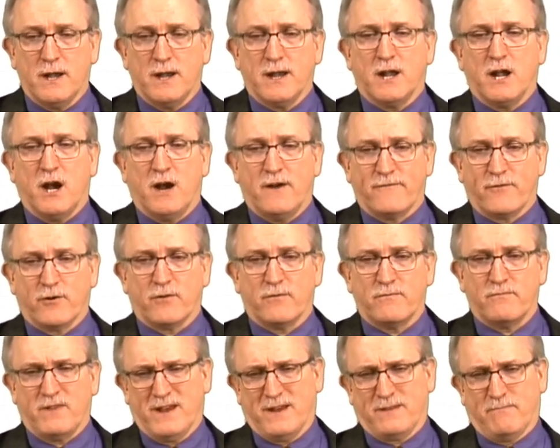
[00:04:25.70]

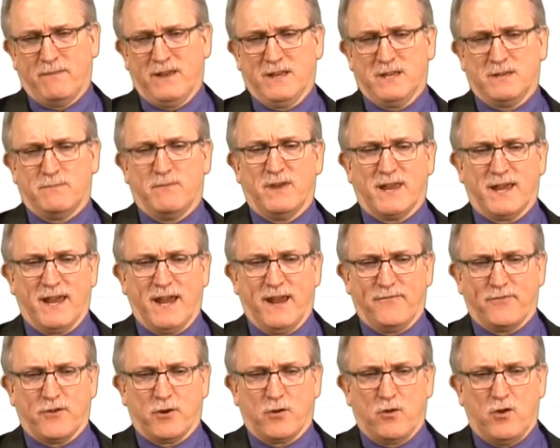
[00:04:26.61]
that means
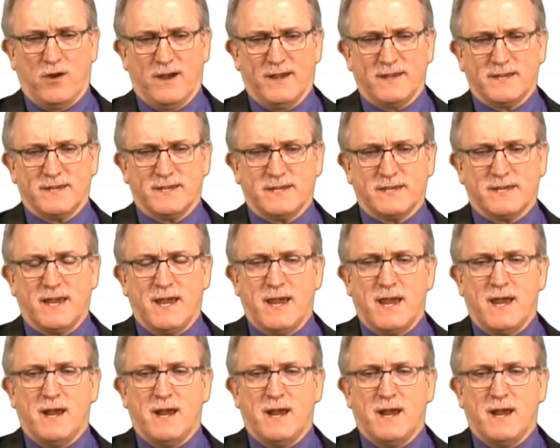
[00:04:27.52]
mitigate their losses.